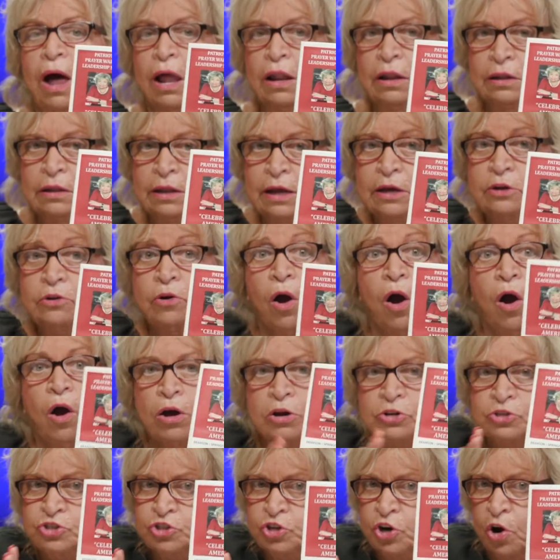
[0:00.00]
a leader, or
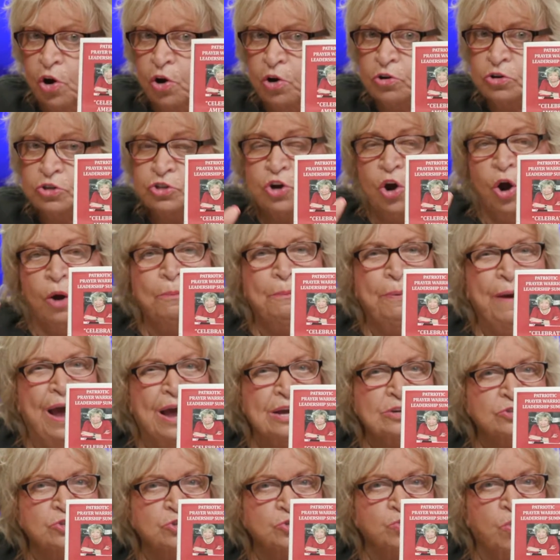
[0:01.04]
a church, or a
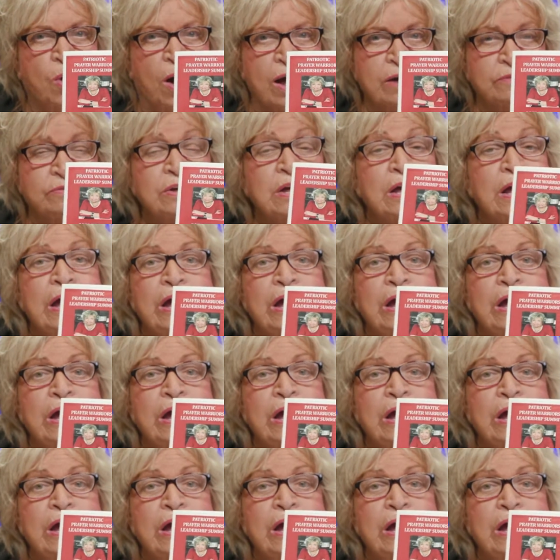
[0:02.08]
pastor's wife,